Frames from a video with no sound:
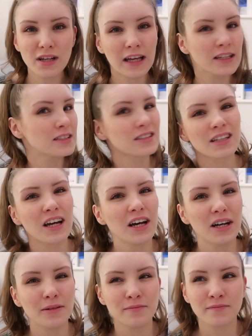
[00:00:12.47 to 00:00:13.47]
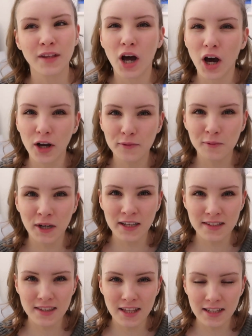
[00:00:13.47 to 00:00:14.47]
and homewares,
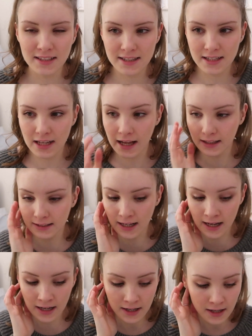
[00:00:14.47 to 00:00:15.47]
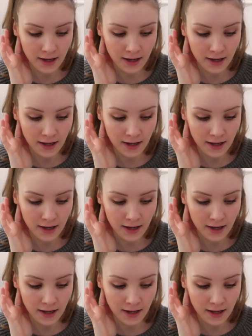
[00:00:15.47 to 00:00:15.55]
things like that.